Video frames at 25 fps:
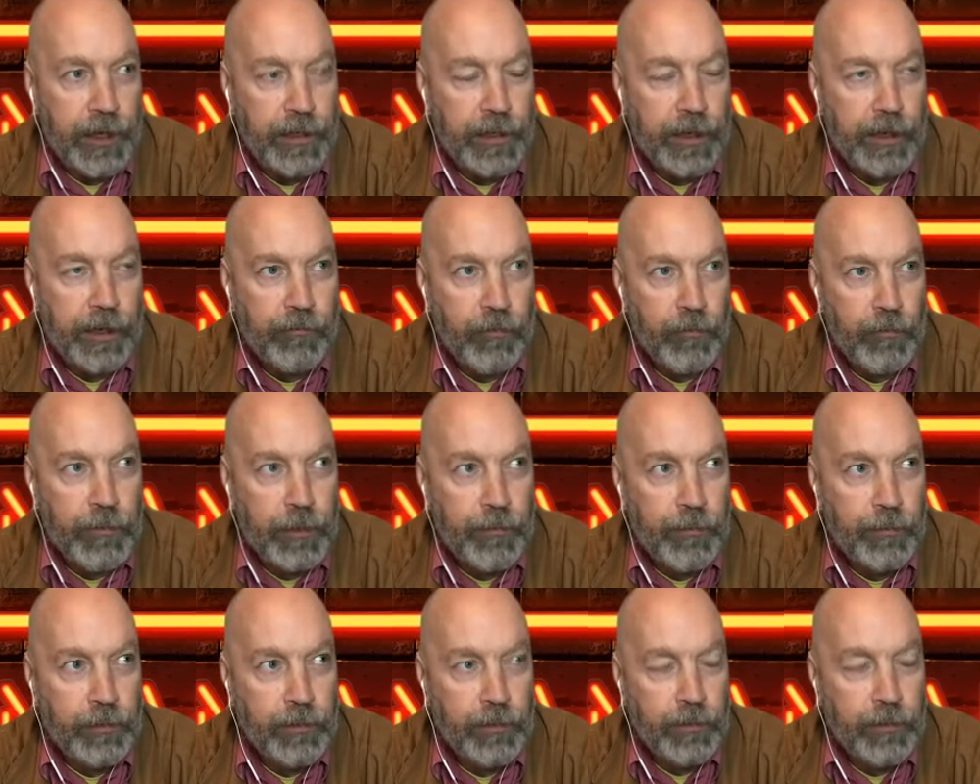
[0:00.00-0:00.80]
And I
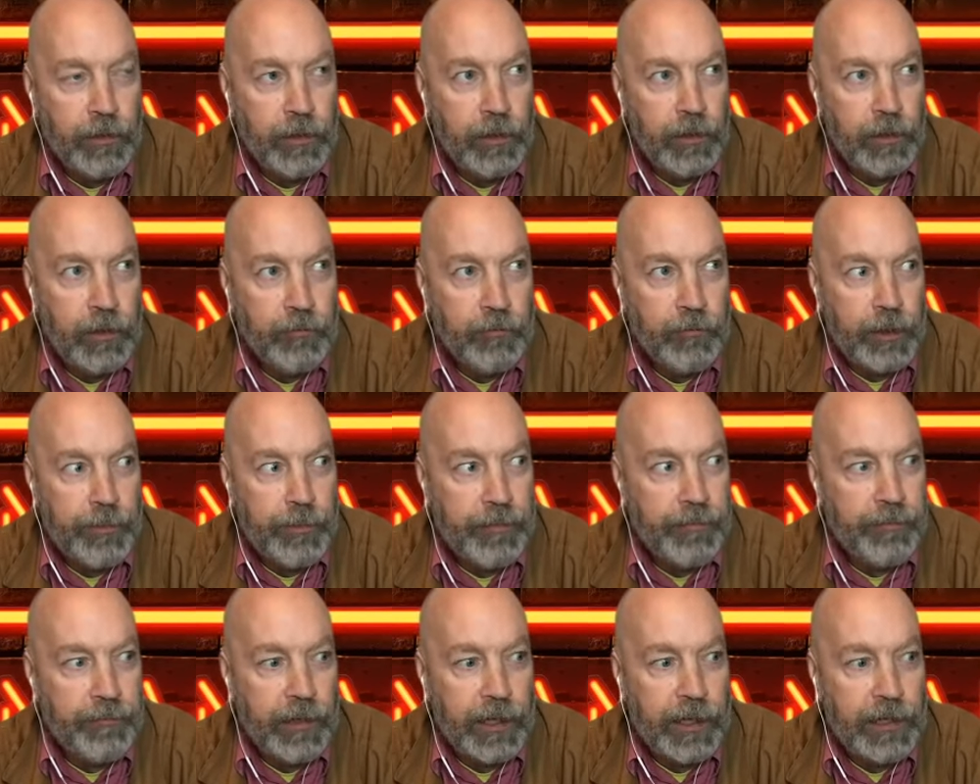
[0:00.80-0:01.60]
remember probably
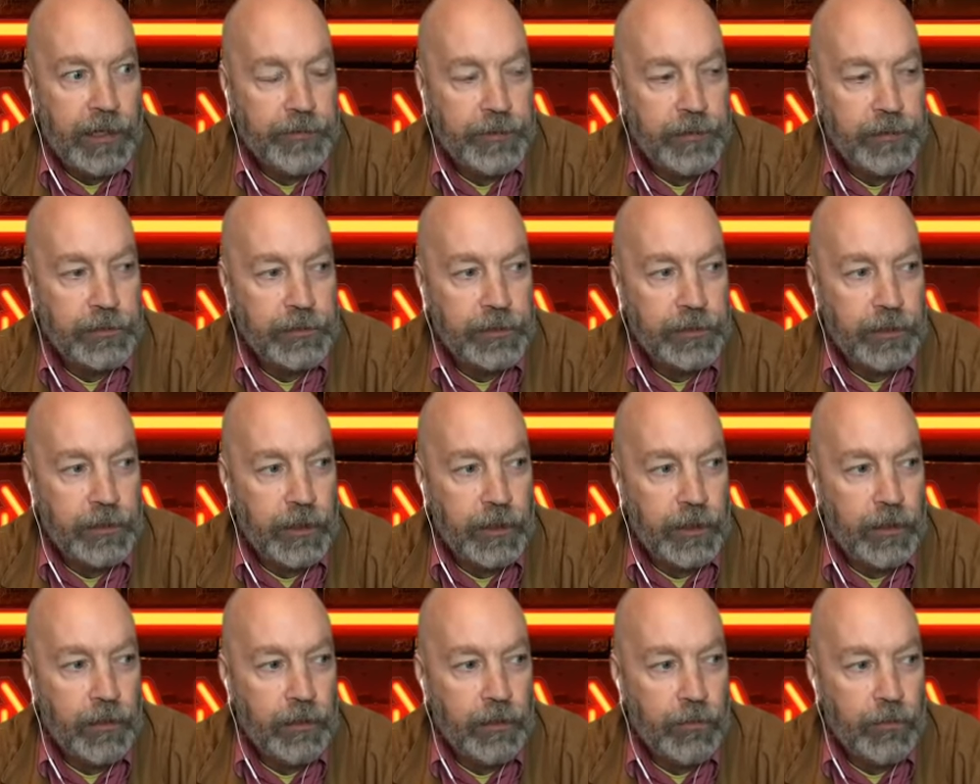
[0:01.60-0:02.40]
five years
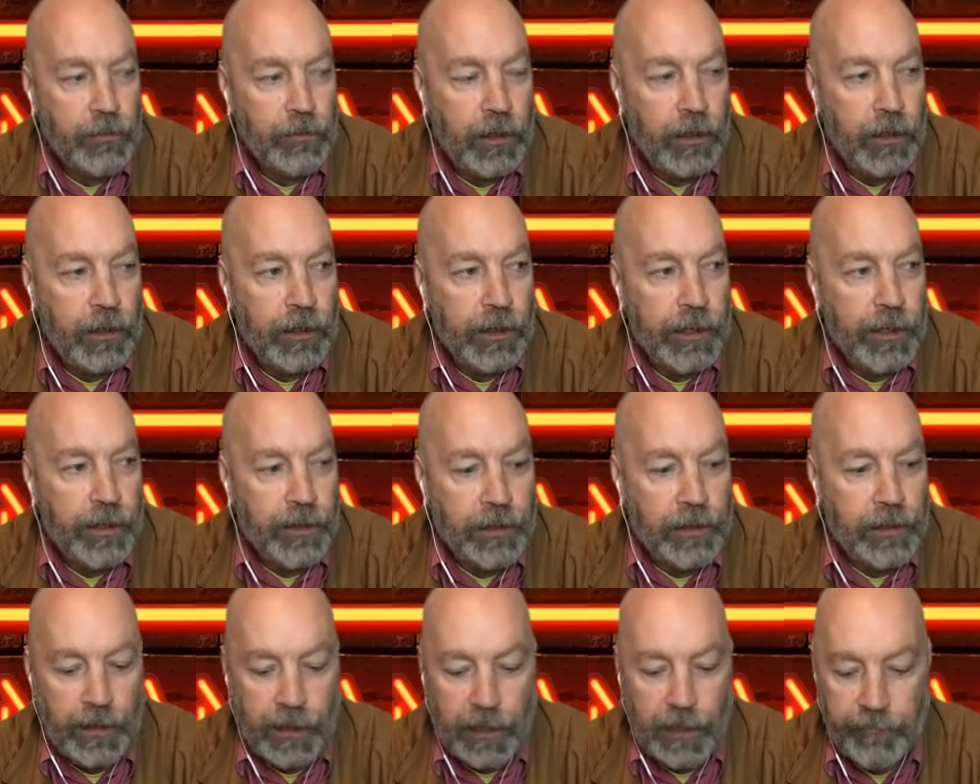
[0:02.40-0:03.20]
ago uh, at a
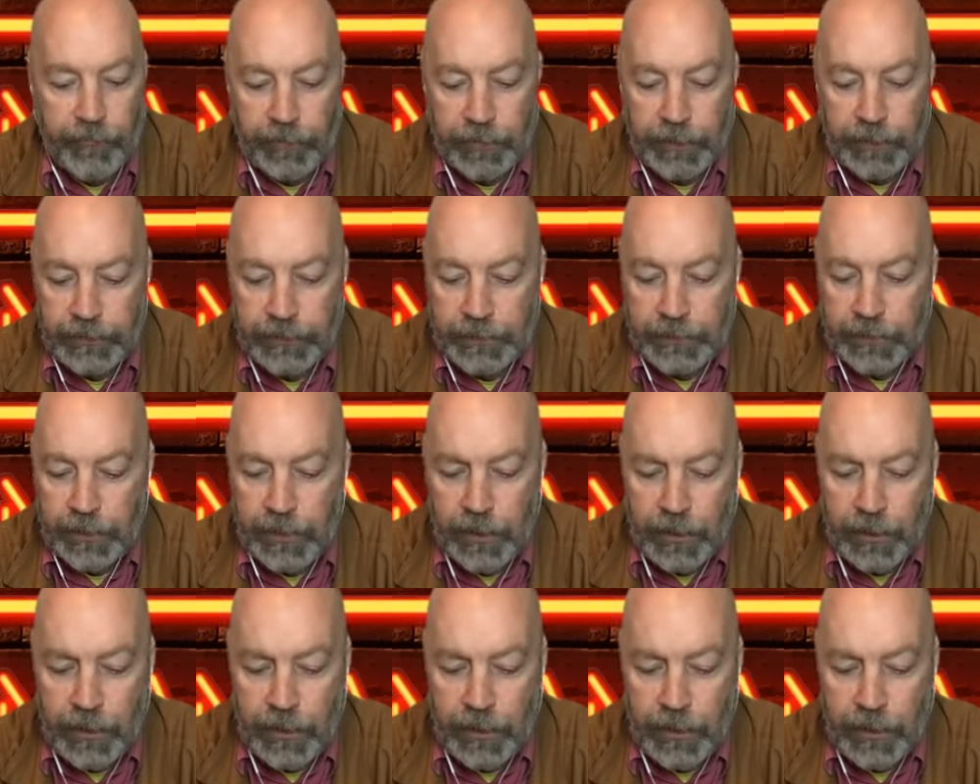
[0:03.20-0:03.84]
conference,